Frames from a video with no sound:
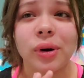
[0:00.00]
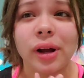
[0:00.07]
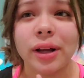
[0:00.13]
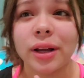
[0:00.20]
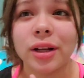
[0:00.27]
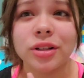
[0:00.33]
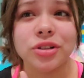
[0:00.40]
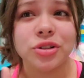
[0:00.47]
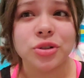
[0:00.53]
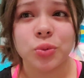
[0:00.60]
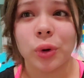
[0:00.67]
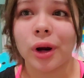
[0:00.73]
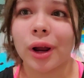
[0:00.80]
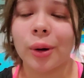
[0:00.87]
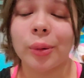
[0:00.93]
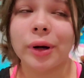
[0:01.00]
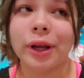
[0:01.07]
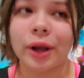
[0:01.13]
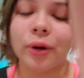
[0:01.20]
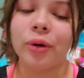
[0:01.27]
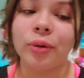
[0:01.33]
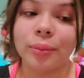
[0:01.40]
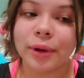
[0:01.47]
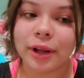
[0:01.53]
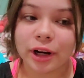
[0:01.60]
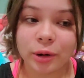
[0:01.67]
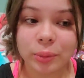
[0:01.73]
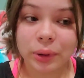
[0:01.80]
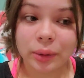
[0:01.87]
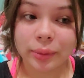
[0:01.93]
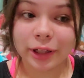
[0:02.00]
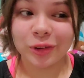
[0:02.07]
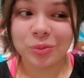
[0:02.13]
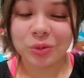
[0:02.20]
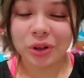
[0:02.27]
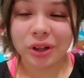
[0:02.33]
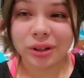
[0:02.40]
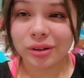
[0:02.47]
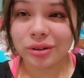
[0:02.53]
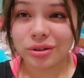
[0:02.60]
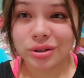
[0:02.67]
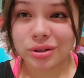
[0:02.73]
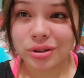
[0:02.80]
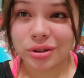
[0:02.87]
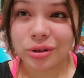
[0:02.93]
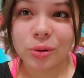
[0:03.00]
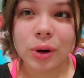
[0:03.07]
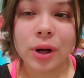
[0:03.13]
I can just work out when I get home and I'll probably have more energy too.